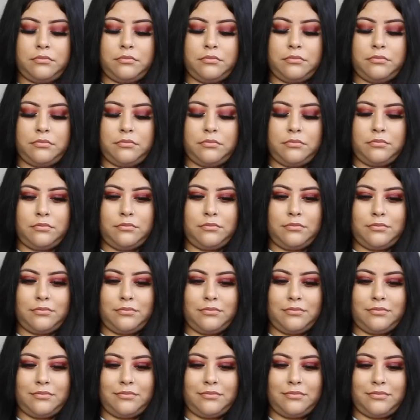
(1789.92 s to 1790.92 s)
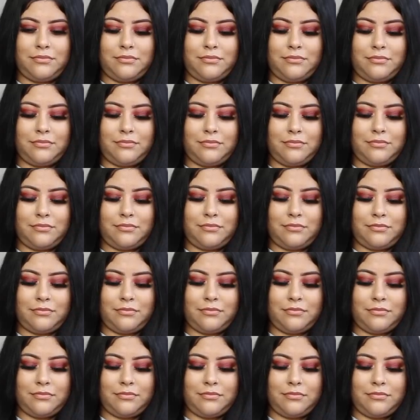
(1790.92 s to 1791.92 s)

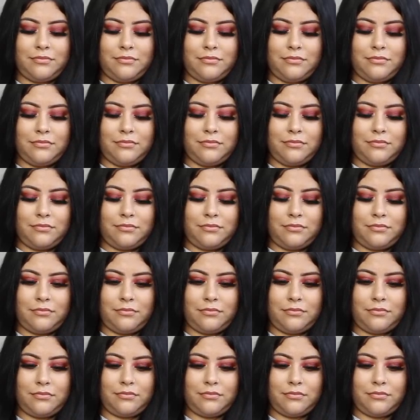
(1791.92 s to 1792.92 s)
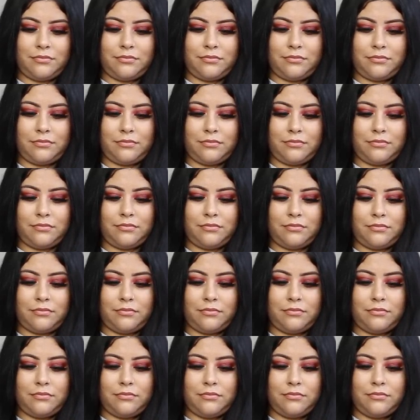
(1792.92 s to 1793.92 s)

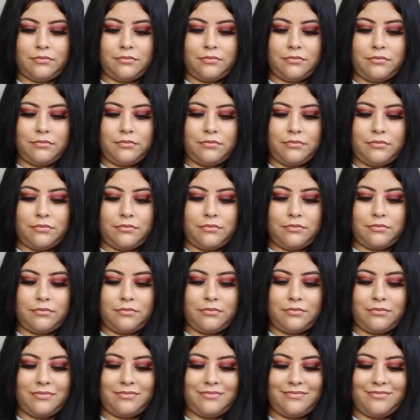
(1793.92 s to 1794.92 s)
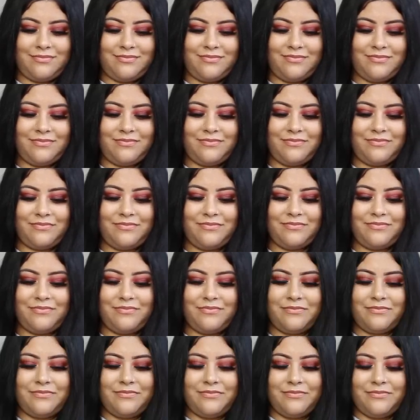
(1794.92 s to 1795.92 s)

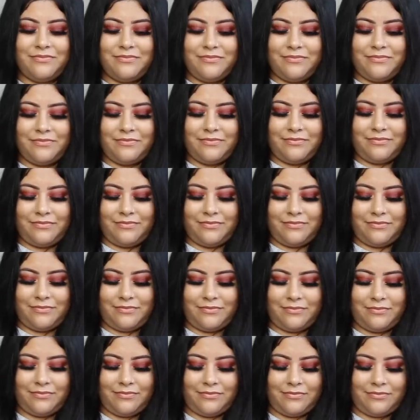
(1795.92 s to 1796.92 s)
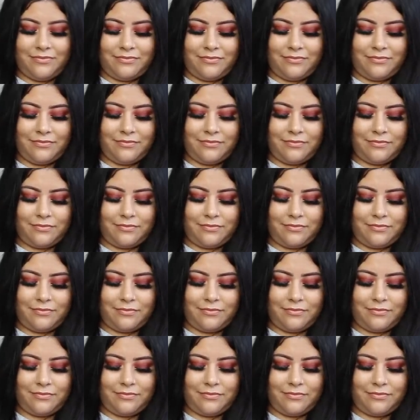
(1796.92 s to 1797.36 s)
(not speaking)